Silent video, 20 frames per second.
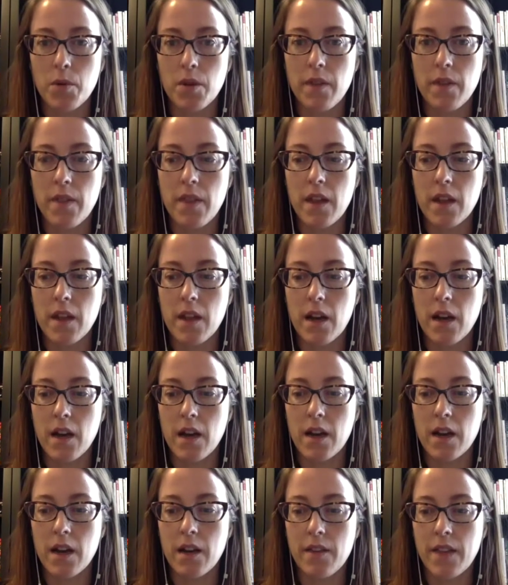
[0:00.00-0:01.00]
and
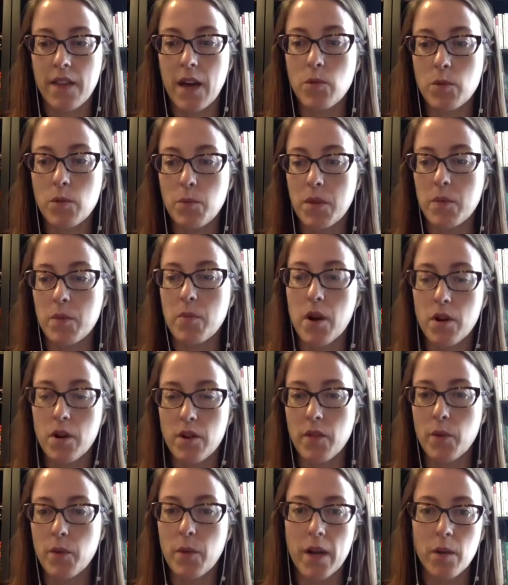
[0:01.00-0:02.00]
that would be part
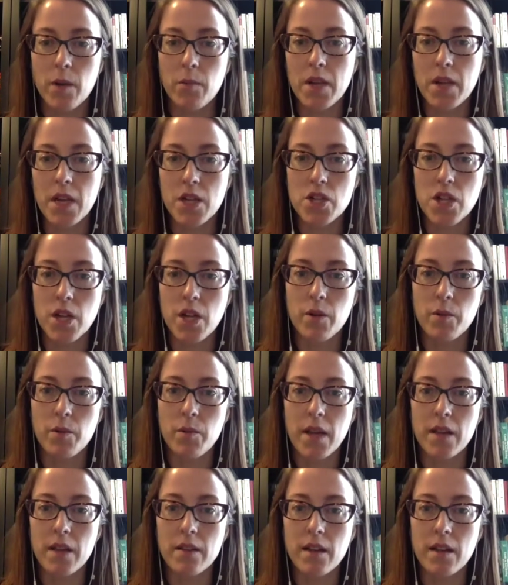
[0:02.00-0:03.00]
of the recommendation I would
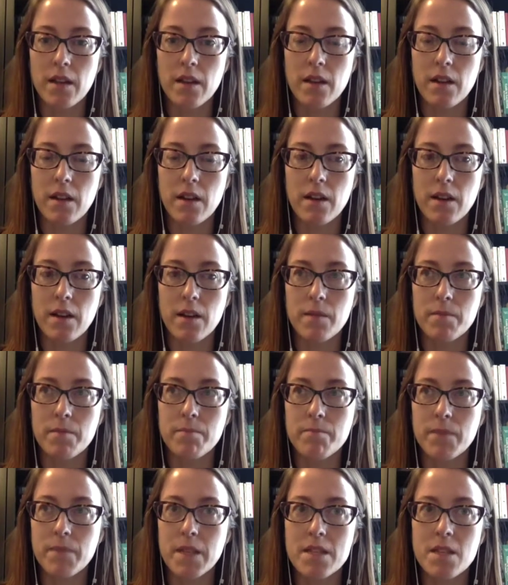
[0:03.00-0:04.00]
make, that
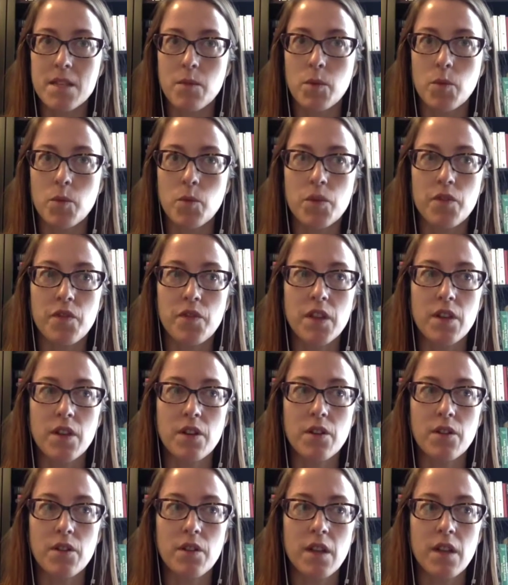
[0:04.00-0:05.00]
that someone would
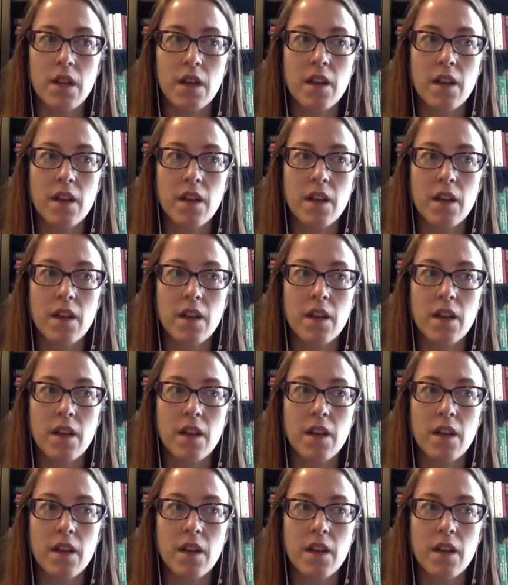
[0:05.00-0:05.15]
feel